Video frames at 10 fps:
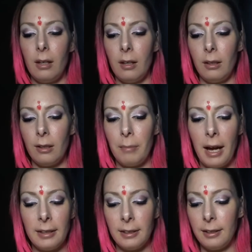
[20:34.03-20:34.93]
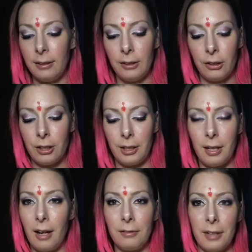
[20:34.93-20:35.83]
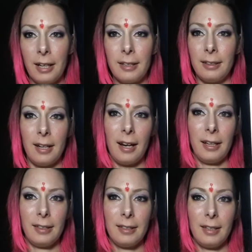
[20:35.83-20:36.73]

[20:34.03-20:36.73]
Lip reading: Your masculine could not recognize